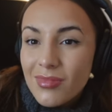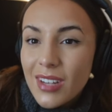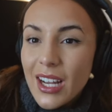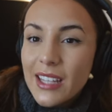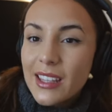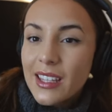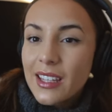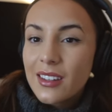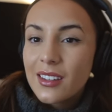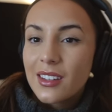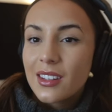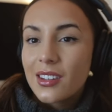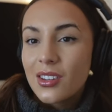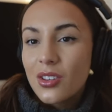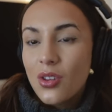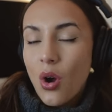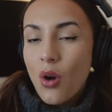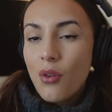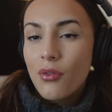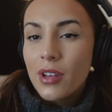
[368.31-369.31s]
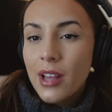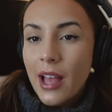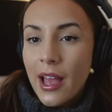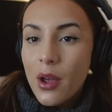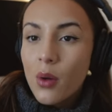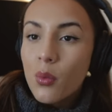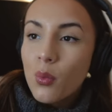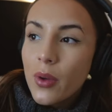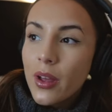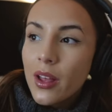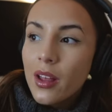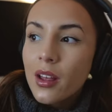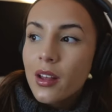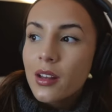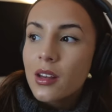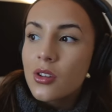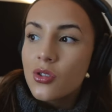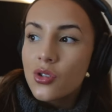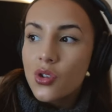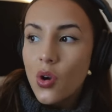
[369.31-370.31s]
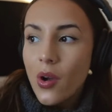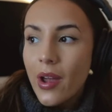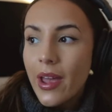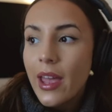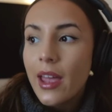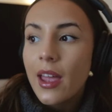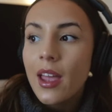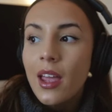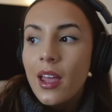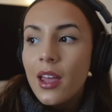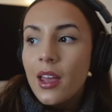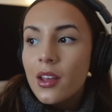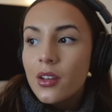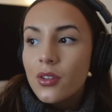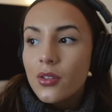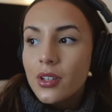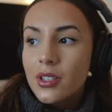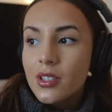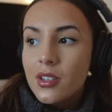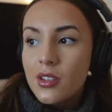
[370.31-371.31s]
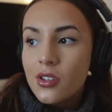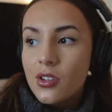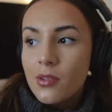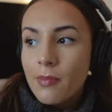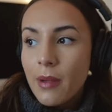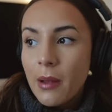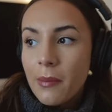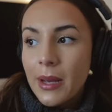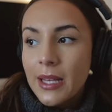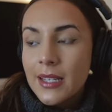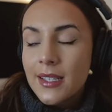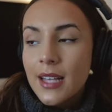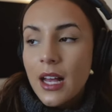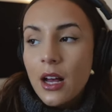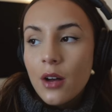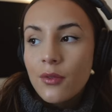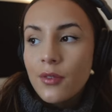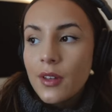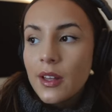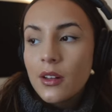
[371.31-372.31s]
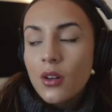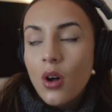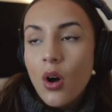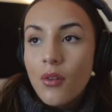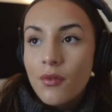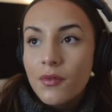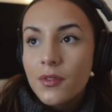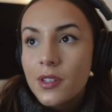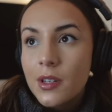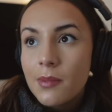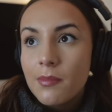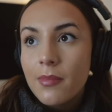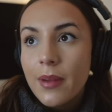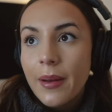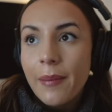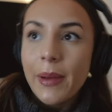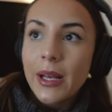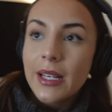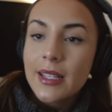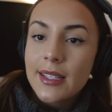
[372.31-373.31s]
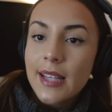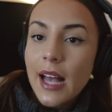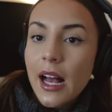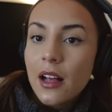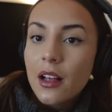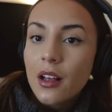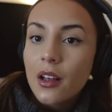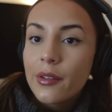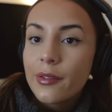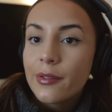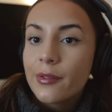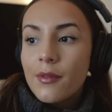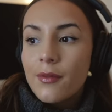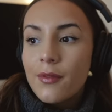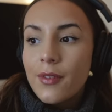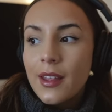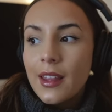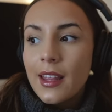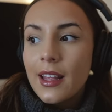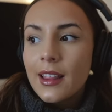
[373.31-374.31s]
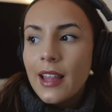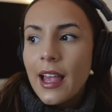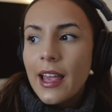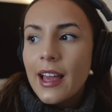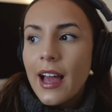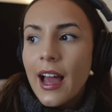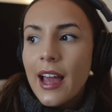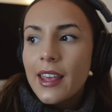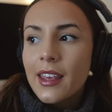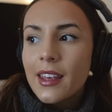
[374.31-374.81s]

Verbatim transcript: and not rely on Will and enjoy going to the gym by myself, feeling confident by myself, feeling like I